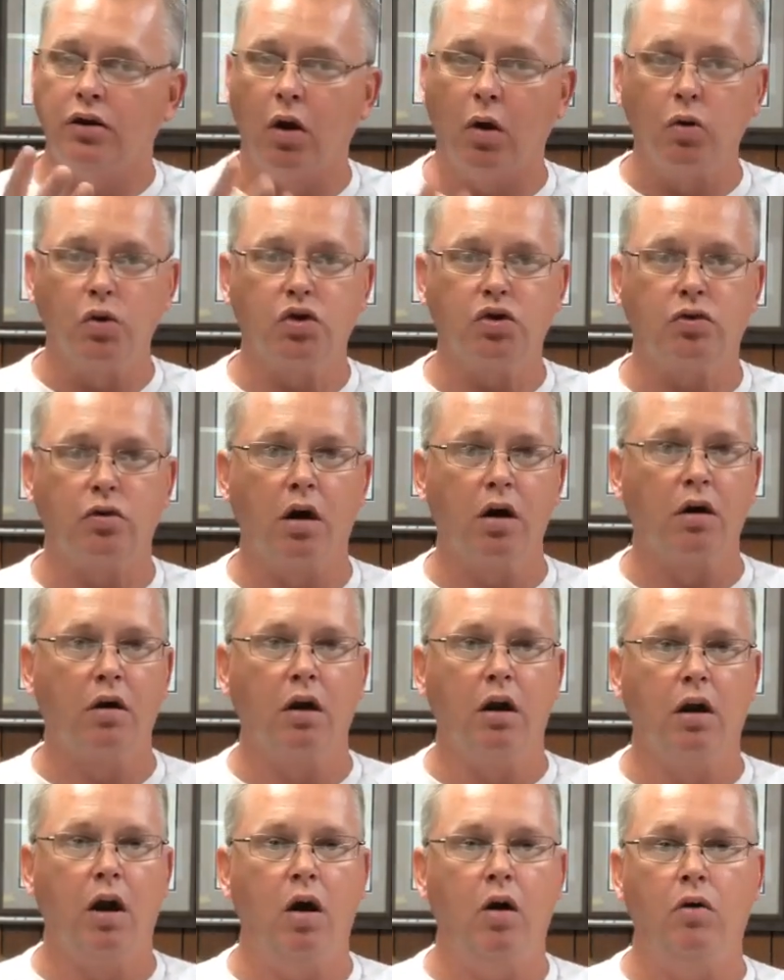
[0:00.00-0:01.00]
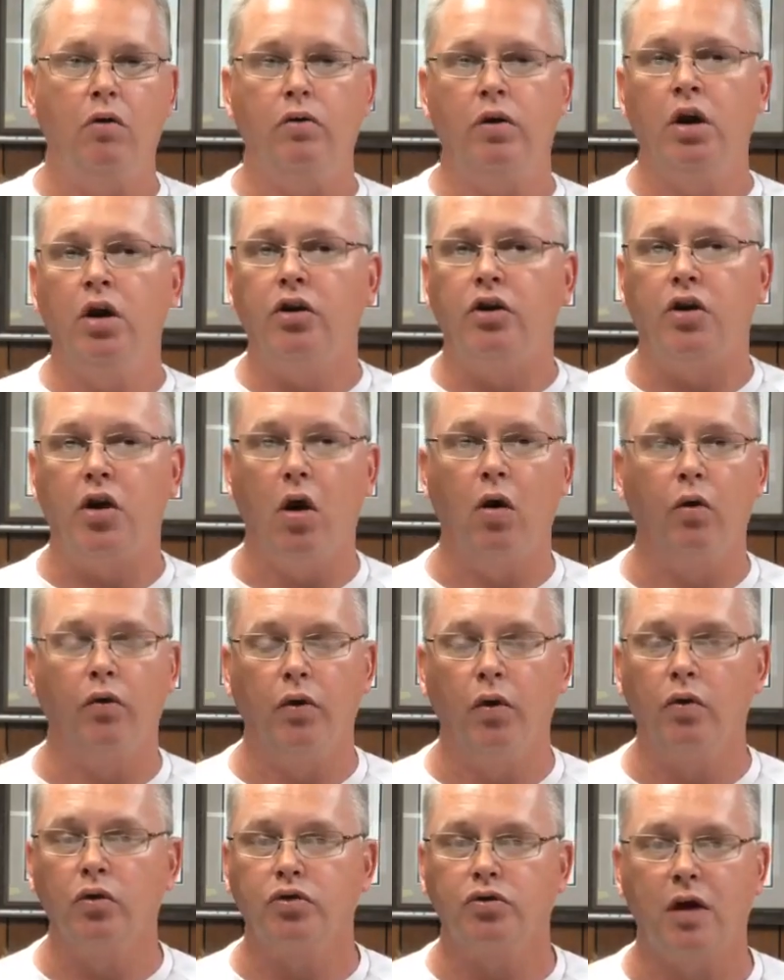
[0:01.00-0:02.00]
Don't struggle alone.
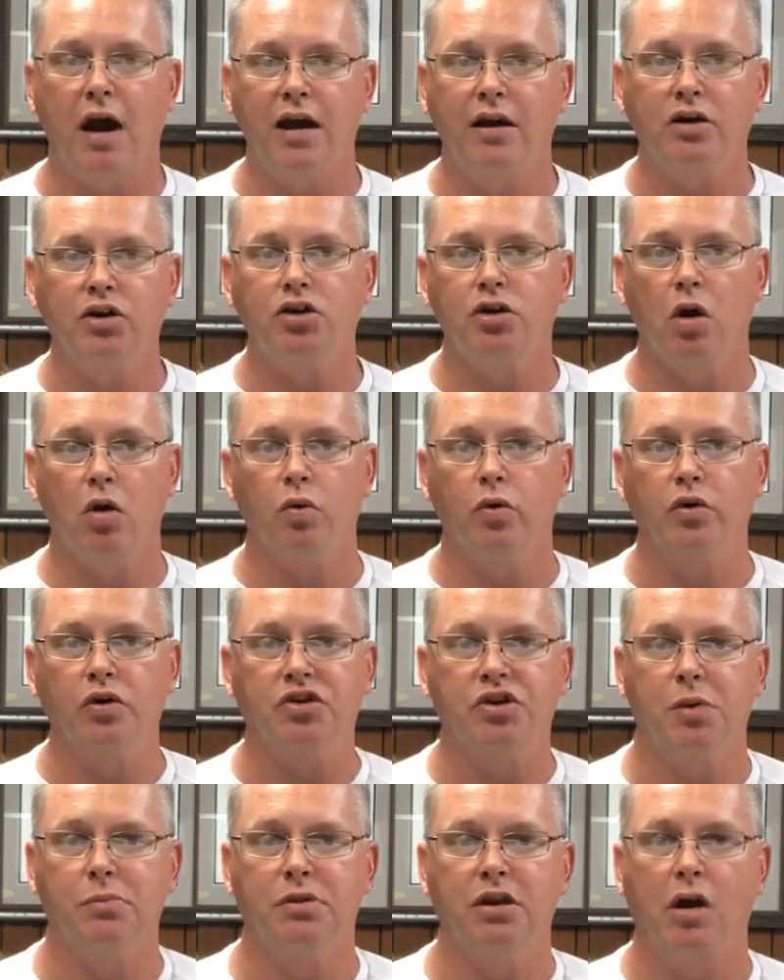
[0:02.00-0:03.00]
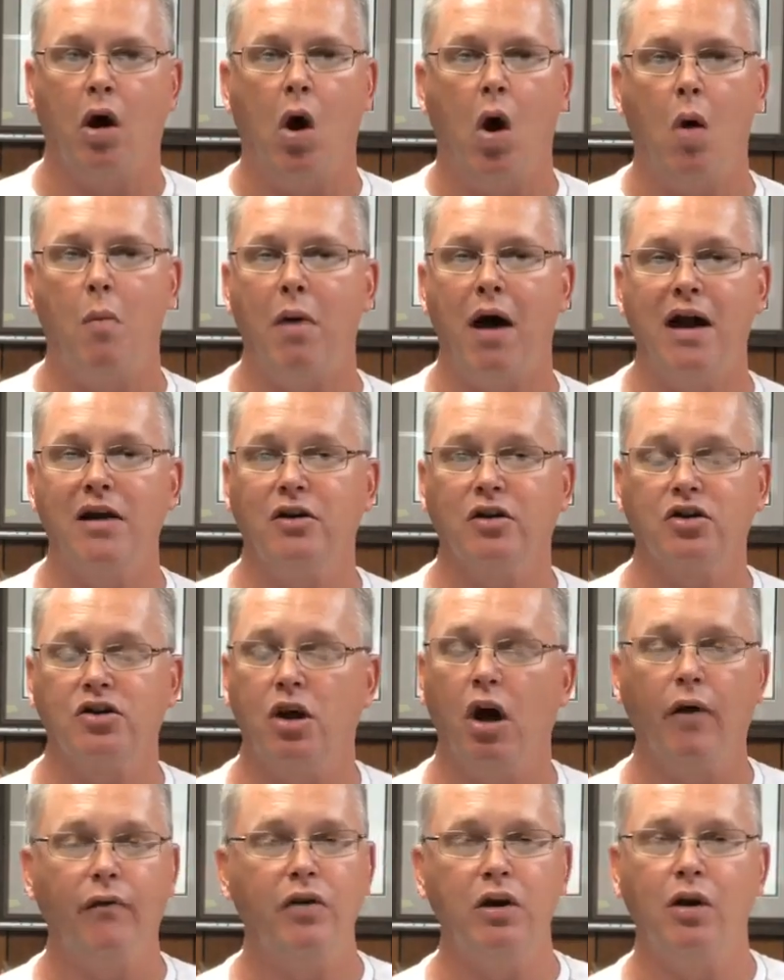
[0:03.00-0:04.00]
Don't don't try to shoulder something all by
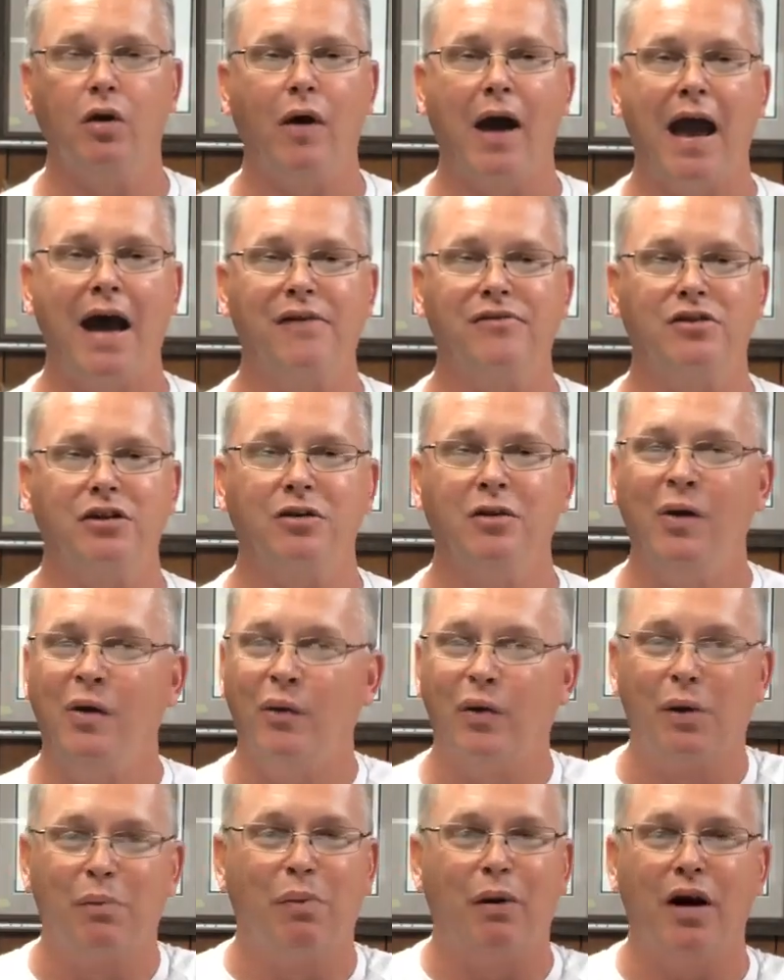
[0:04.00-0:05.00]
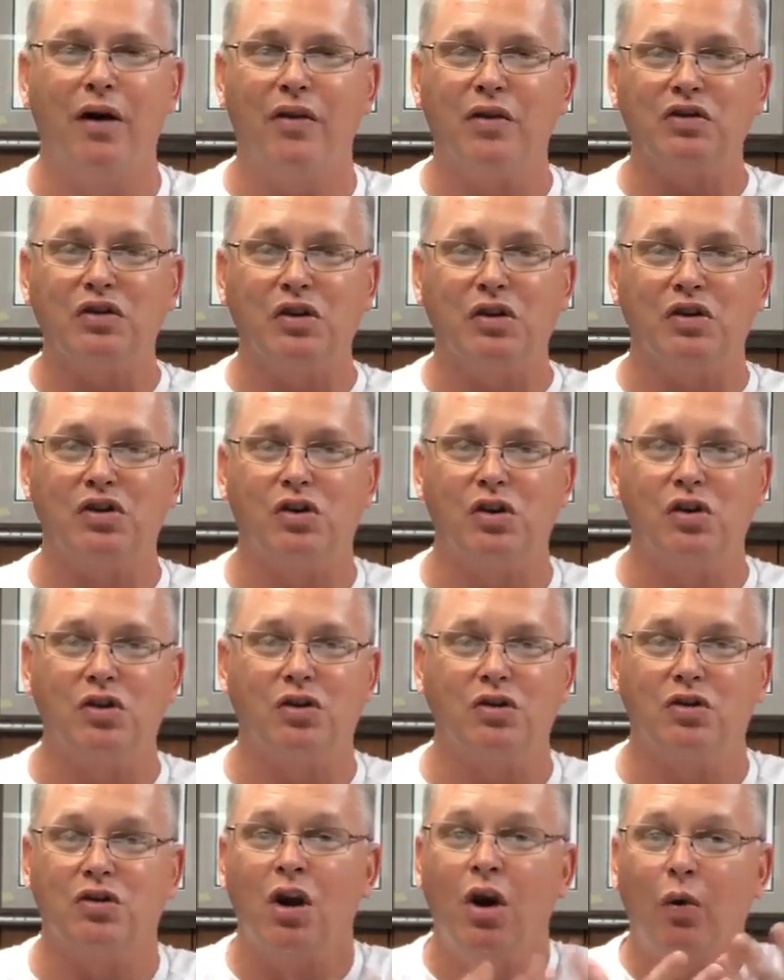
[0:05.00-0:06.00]
yourself. You don't have to. We're brothers and
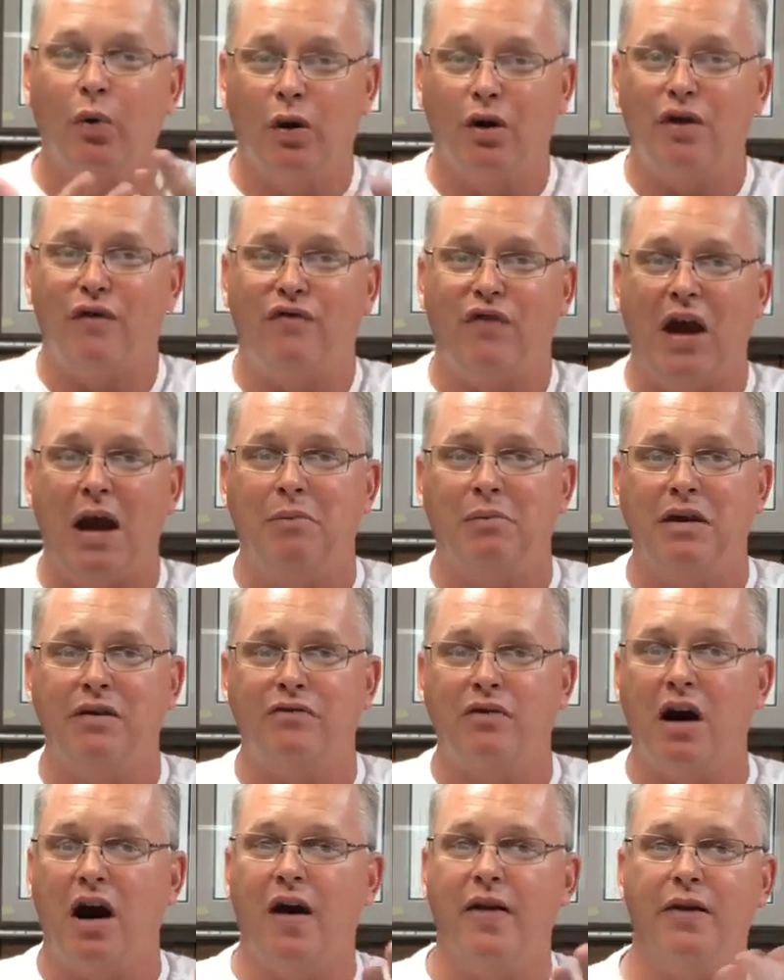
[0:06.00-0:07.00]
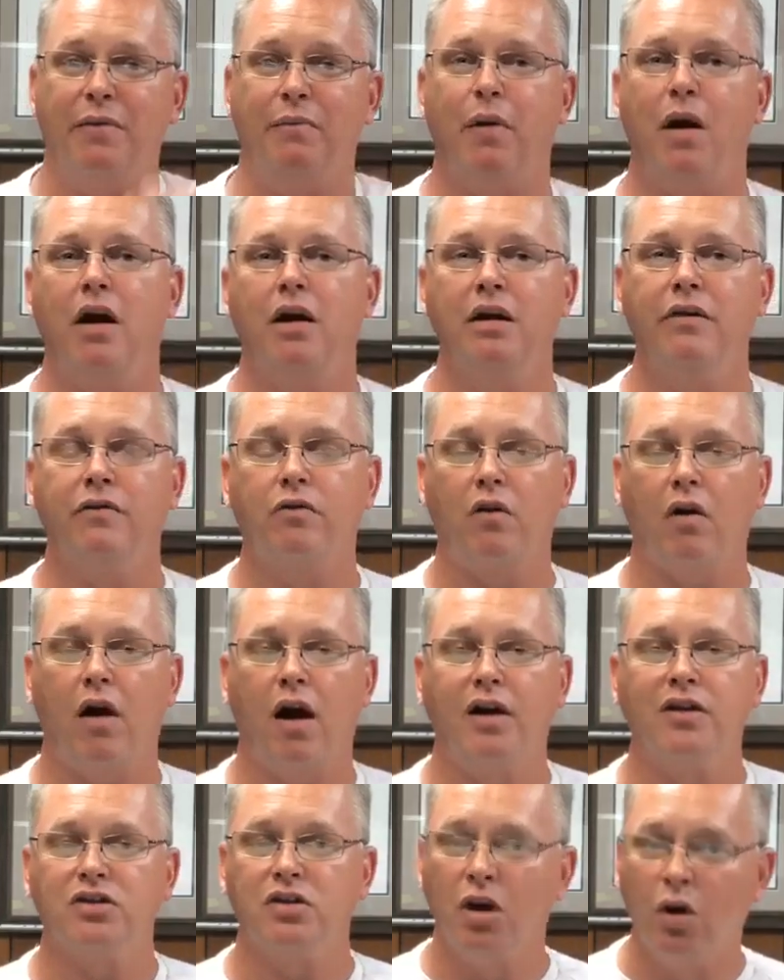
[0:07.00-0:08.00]
sisters. We're the family of God, the body of
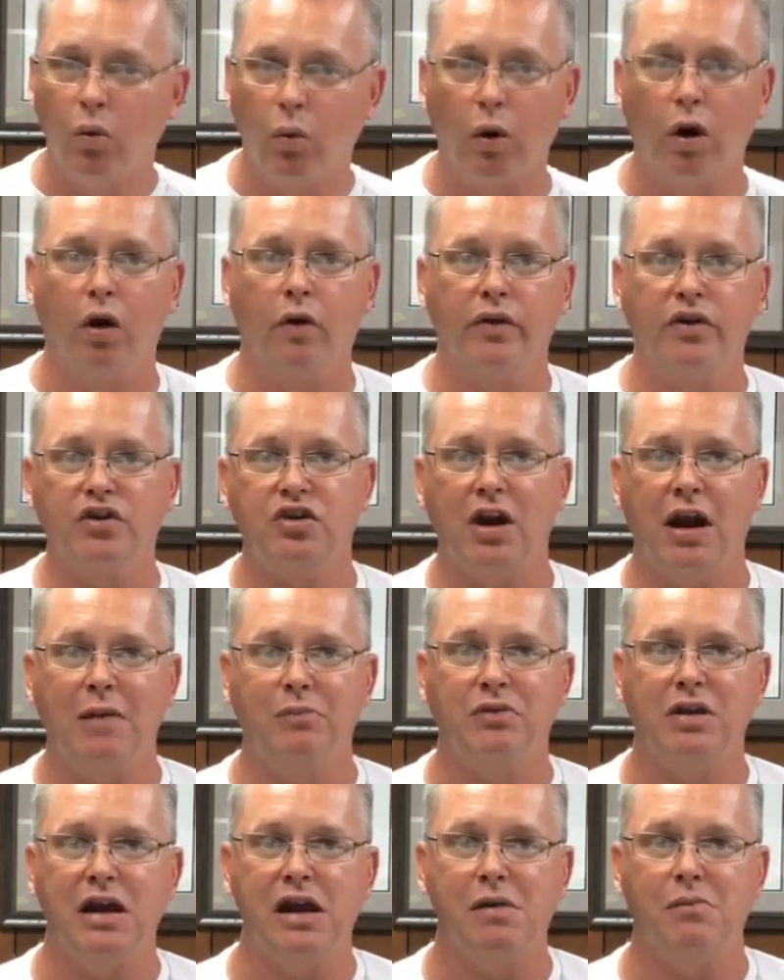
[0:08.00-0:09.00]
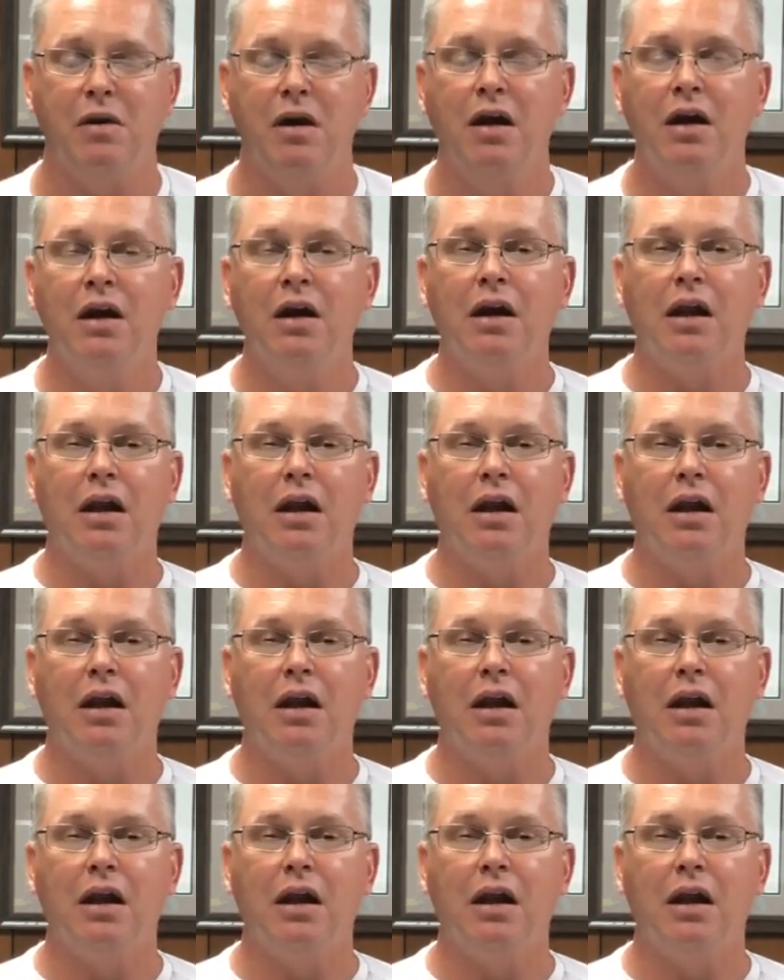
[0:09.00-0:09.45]
Christ. We're on the same team.